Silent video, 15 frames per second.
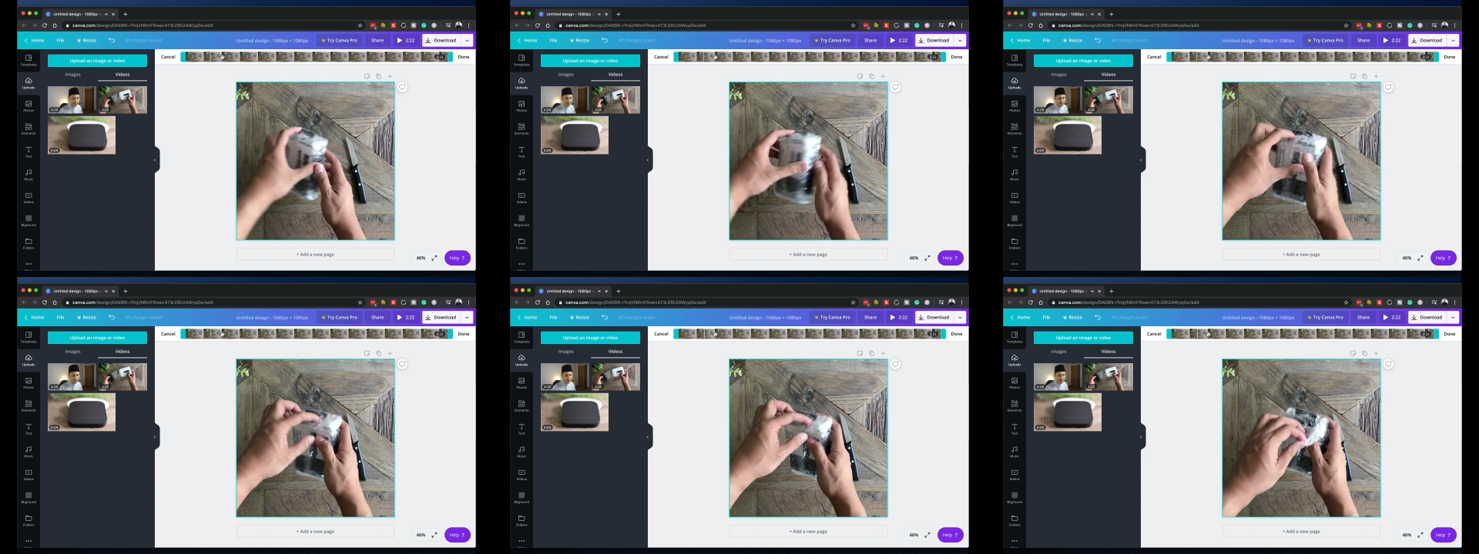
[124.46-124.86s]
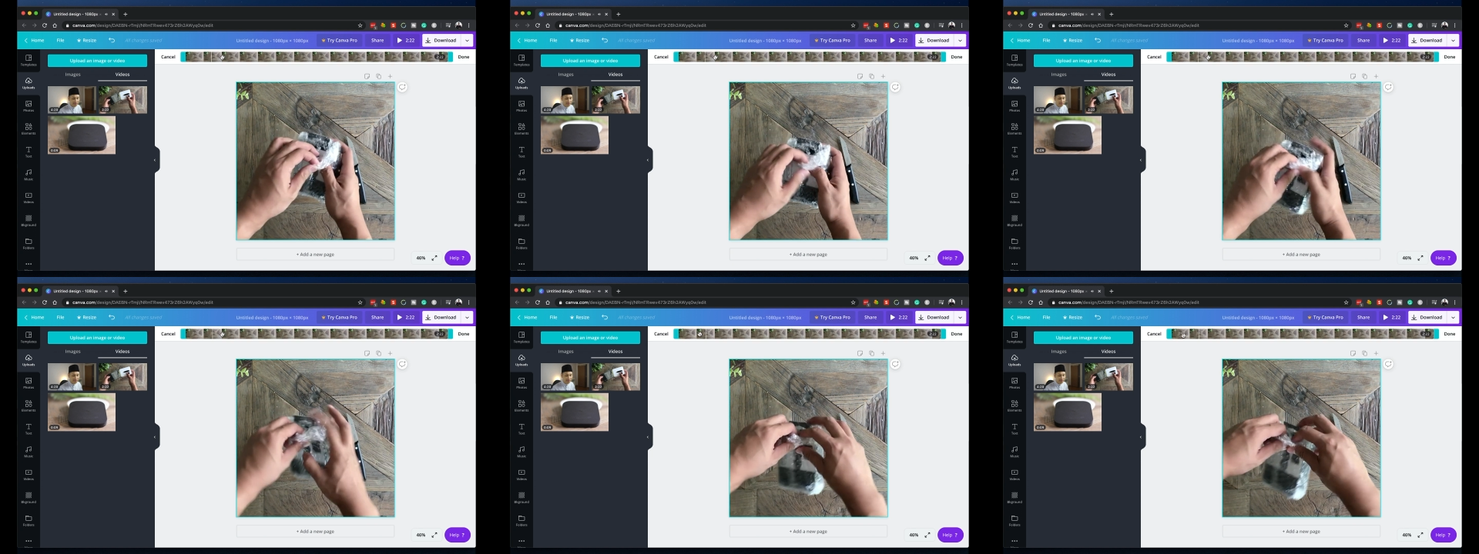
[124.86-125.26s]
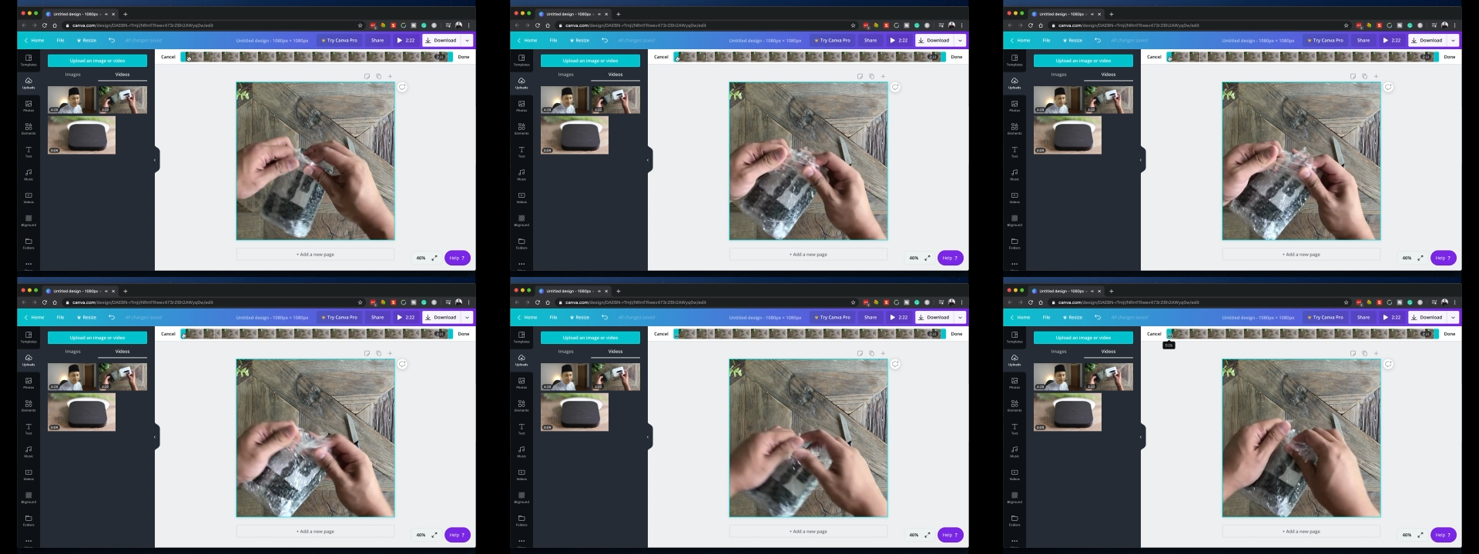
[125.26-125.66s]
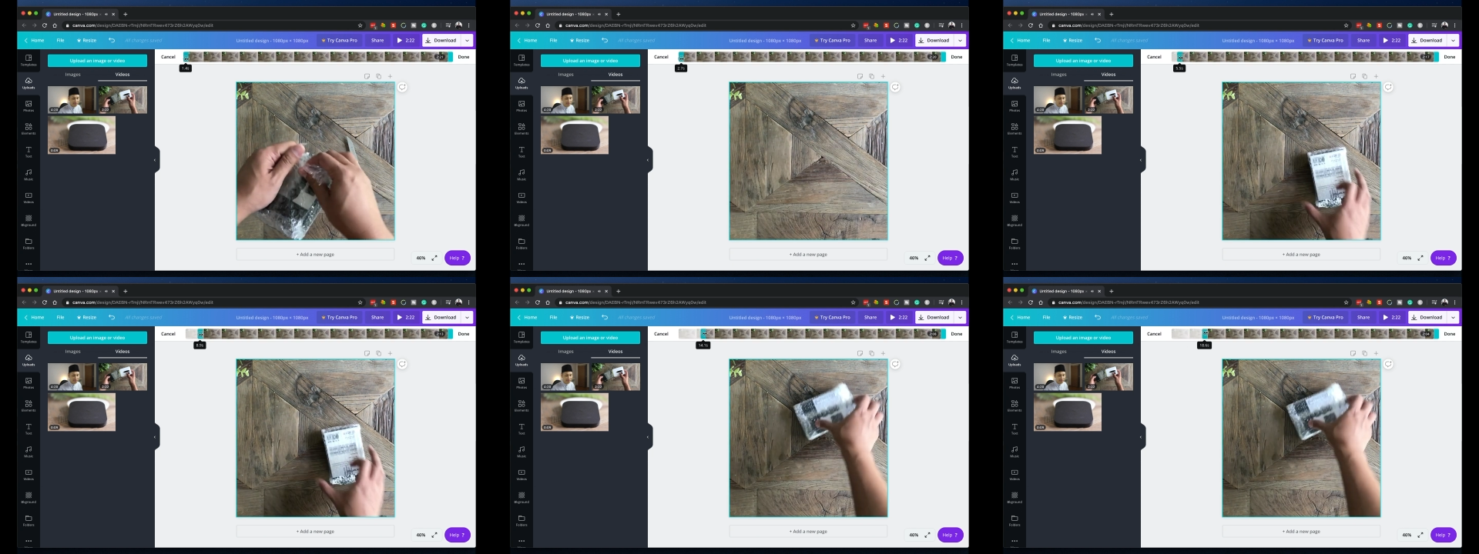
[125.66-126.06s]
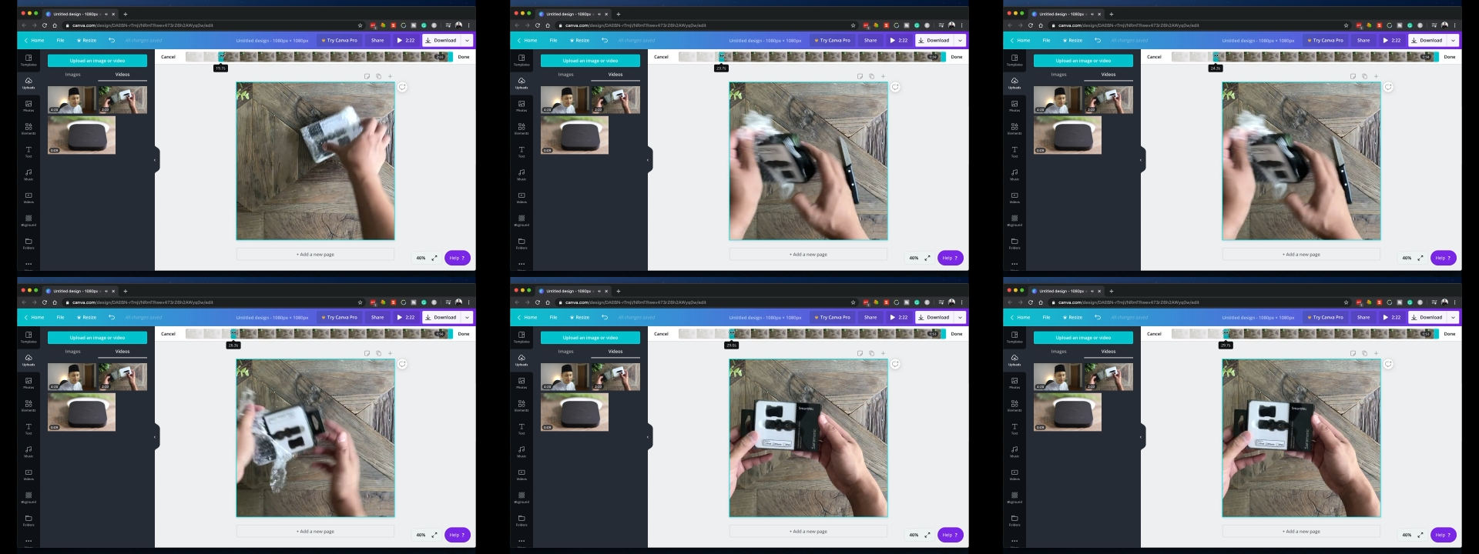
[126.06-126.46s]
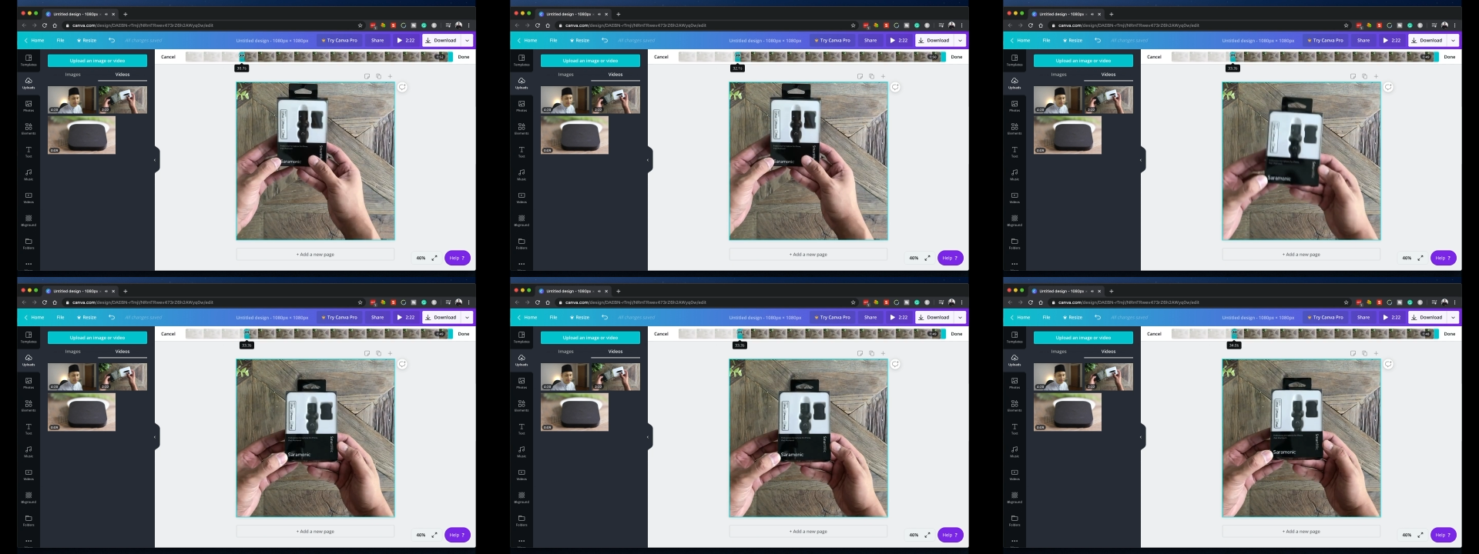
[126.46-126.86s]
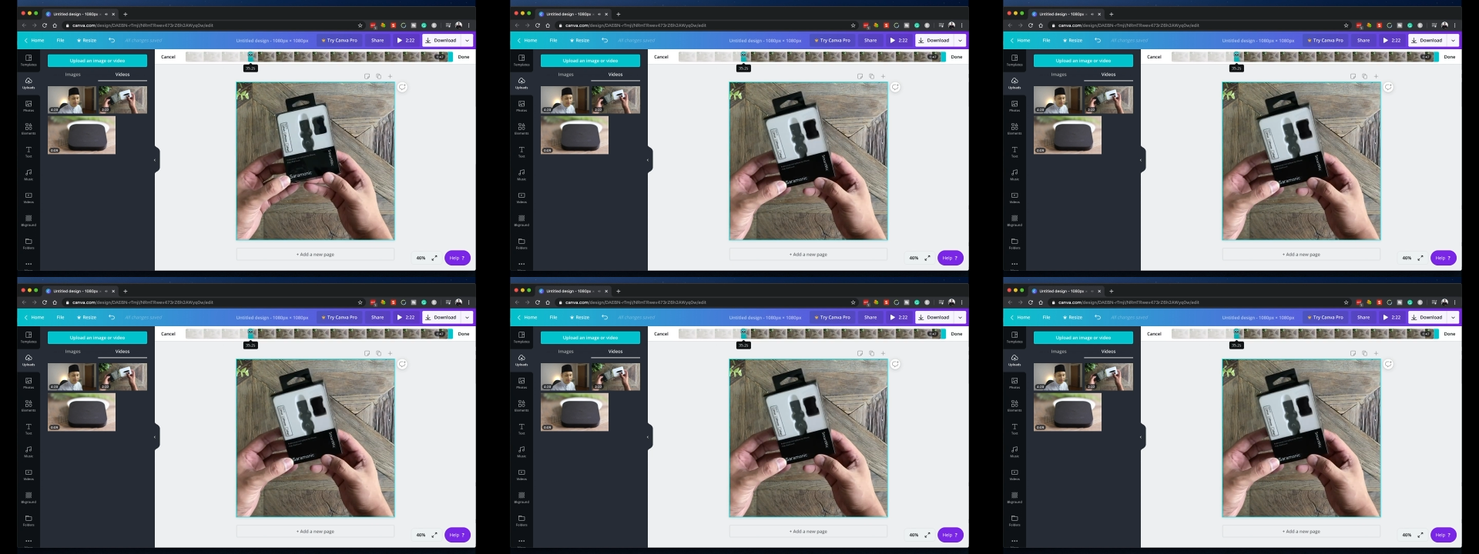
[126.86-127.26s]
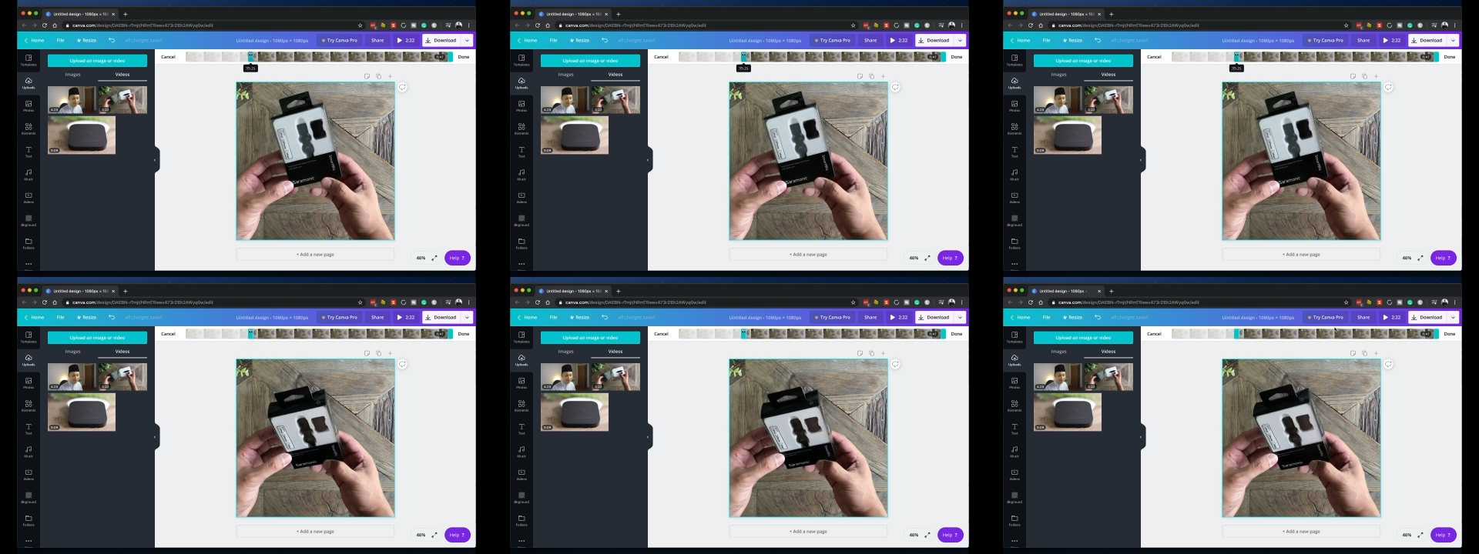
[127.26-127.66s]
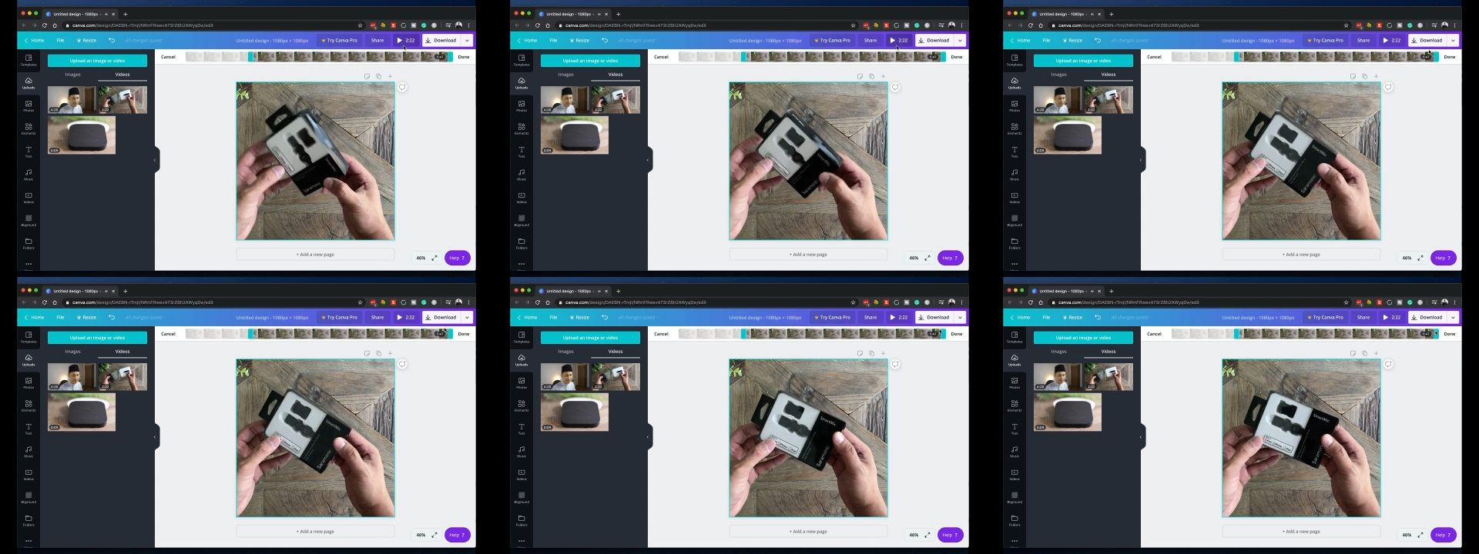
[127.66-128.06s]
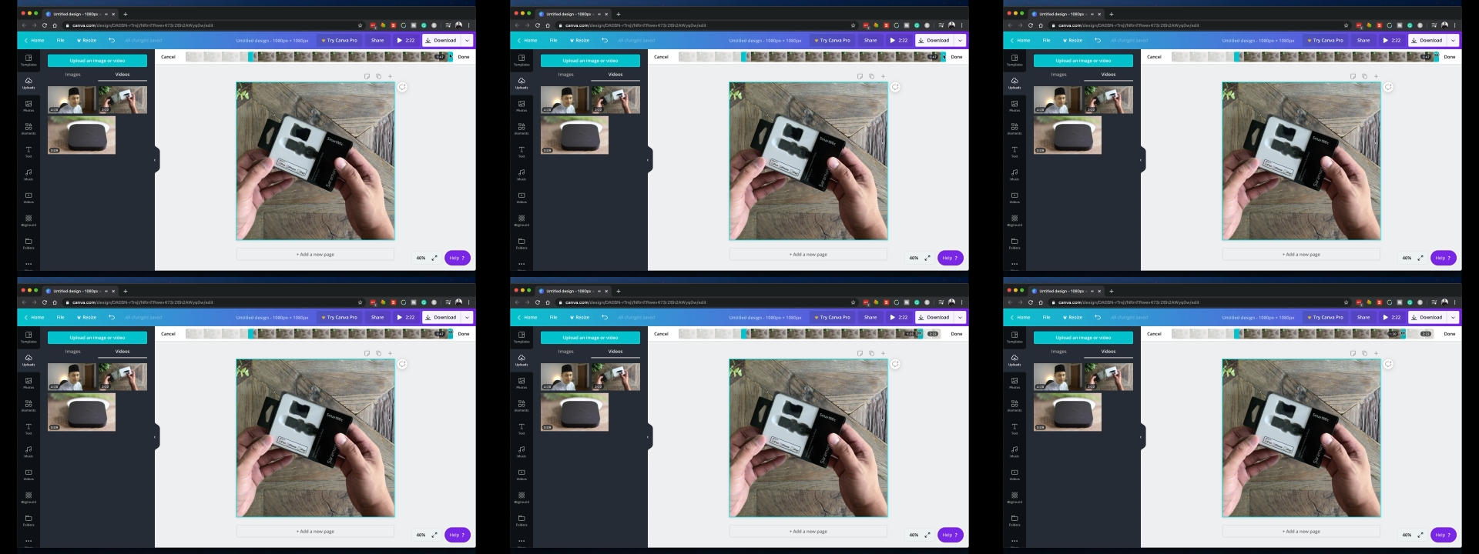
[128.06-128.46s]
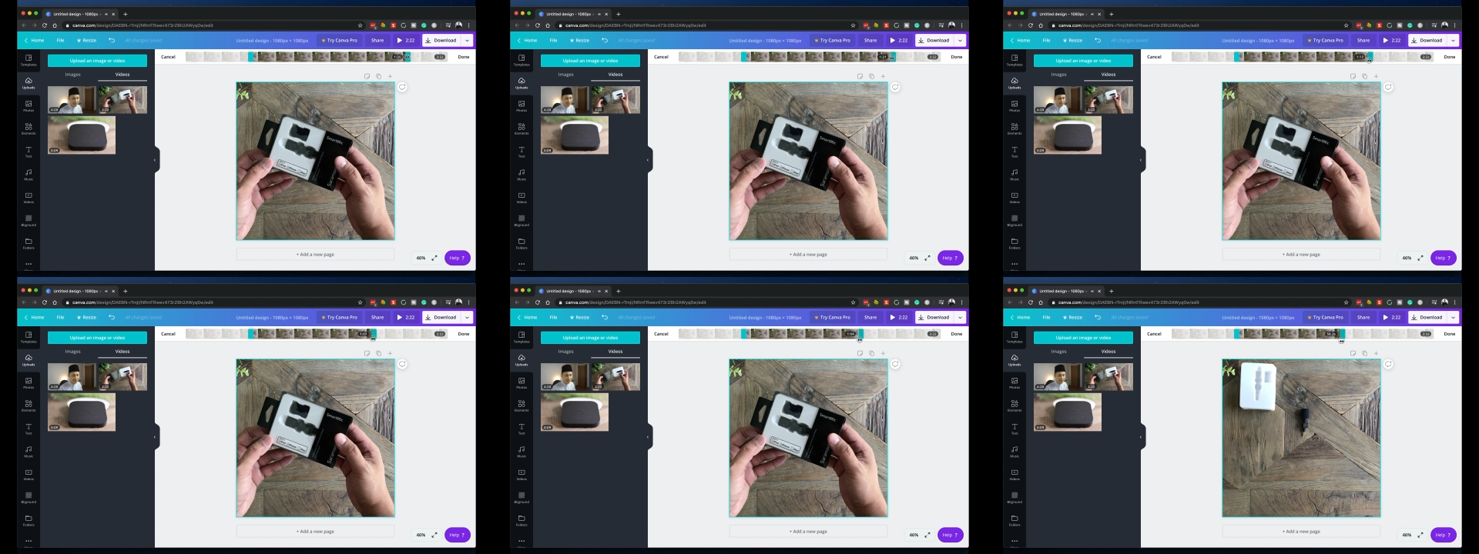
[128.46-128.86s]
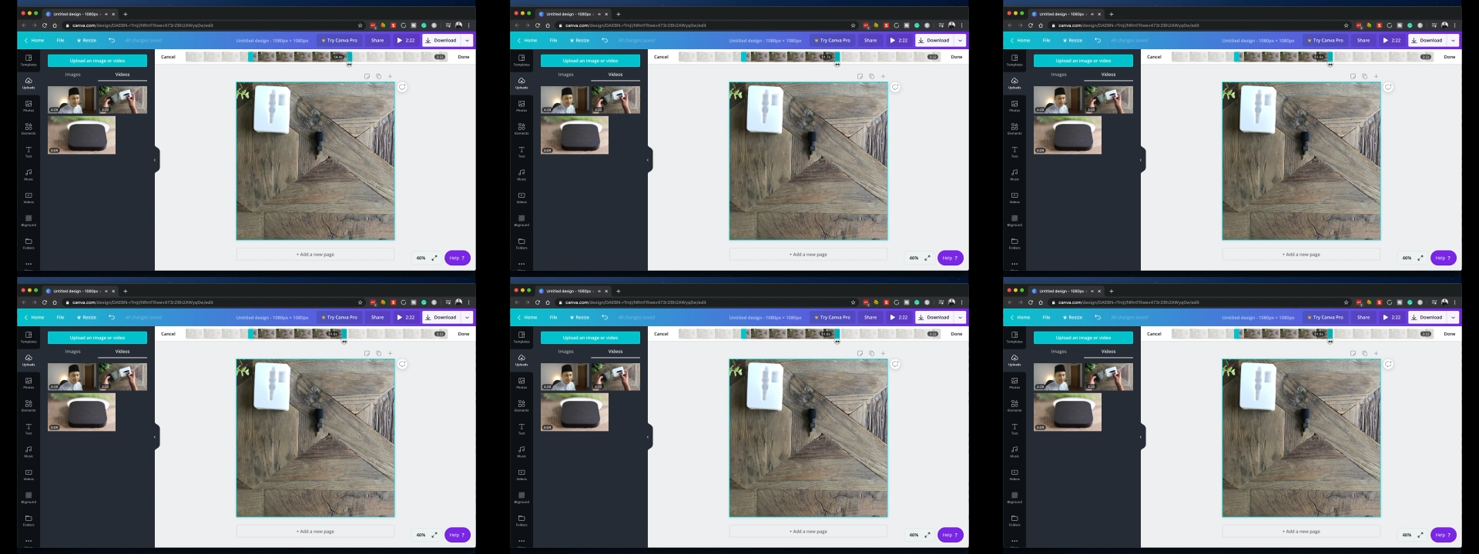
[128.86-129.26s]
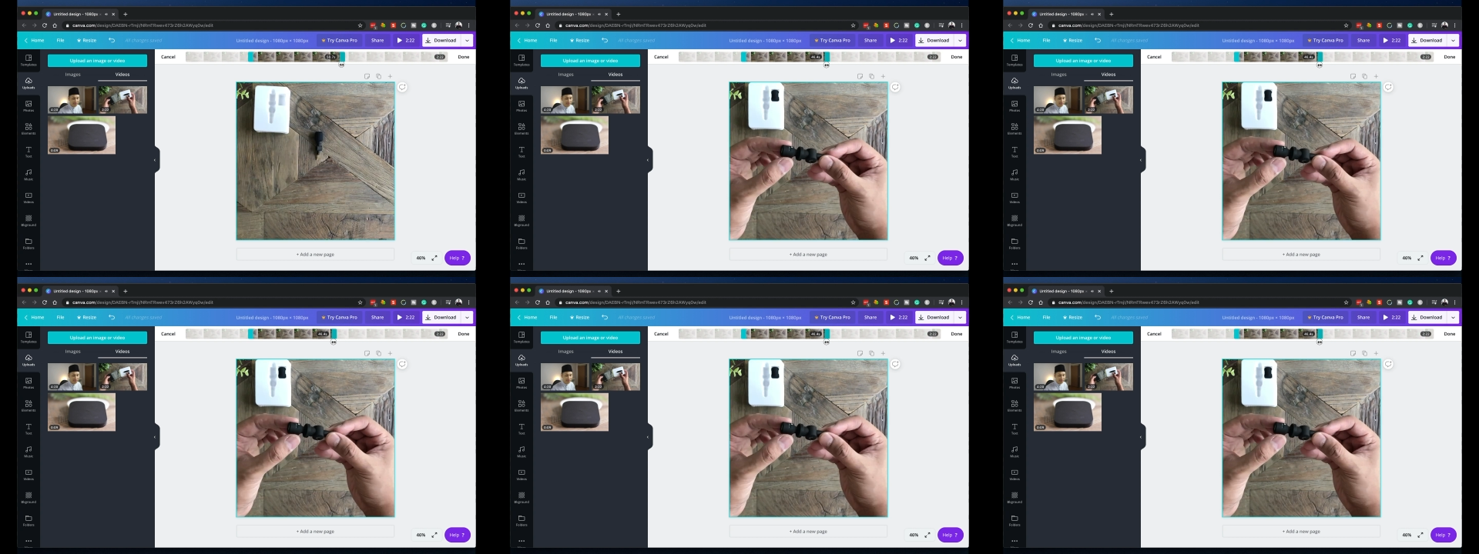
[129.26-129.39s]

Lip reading: [unreadable: no face in view]